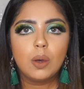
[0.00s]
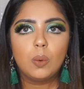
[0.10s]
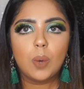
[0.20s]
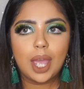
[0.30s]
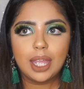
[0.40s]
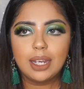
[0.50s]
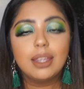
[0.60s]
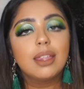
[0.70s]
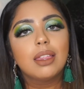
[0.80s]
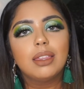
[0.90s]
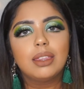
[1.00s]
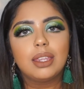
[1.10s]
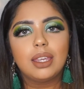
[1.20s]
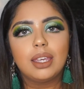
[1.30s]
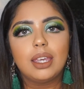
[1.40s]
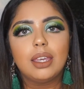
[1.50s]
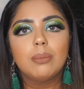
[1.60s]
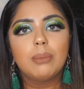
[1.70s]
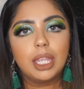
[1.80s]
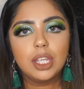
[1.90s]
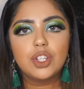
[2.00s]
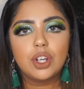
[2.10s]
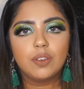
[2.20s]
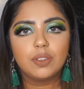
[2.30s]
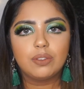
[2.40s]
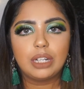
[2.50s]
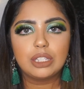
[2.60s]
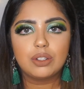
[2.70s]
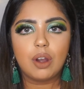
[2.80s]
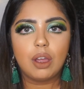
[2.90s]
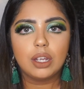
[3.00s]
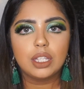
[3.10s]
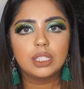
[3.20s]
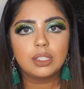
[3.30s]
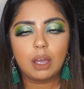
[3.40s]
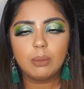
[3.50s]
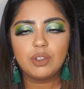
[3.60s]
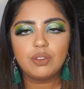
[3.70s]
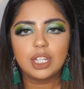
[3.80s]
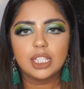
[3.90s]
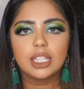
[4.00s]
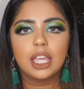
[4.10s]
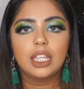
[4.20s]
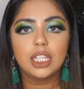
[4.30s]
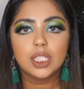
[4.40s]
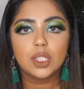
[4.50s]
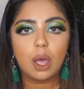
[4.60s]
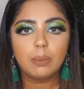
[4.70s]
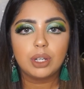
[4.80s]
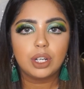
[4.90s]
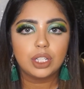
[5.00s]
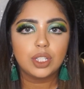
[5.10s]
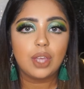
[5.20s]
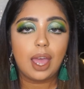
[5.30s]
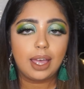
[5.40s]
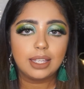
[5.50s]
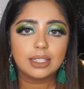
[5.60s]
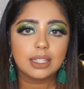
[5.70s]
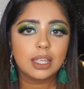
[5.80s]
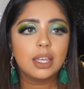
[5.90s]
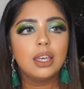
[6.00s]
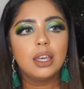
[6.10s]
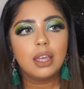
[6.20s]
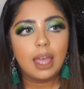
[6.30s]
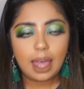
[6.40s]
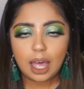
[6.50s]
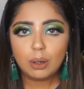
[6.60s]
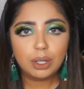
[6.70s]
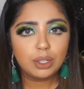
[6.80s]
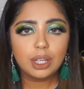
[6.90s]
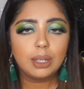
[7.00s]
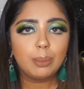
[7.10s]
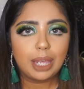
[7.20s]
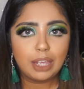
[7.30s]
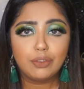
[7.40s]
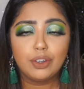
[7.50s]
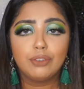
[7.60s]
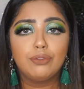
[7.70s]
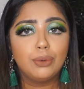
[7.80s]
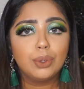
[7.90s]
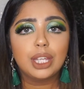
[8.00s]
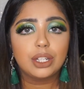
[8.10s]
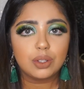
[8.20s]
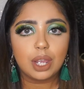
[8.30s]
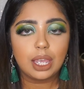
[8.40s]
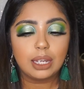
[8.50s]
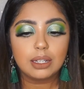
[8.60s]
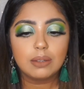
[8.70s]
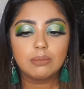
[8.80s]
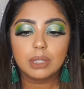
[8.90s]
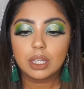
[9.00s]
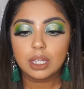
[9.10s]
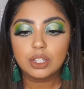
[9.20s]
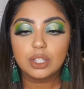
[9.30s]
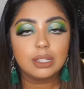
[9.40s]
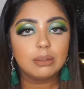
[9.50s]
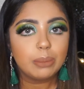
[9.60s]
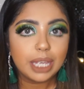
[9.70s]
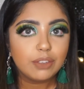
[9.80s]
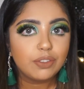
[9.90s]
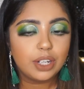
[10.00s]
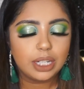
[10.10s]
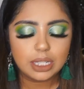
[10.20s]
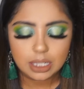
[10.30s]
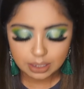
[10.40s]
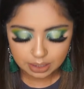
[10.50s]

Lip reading: When the manager of the restaurant saw Mitrice and he stopped her to ask, "How are you gonna pay for the food that you ate?" Because she didn't pay for it.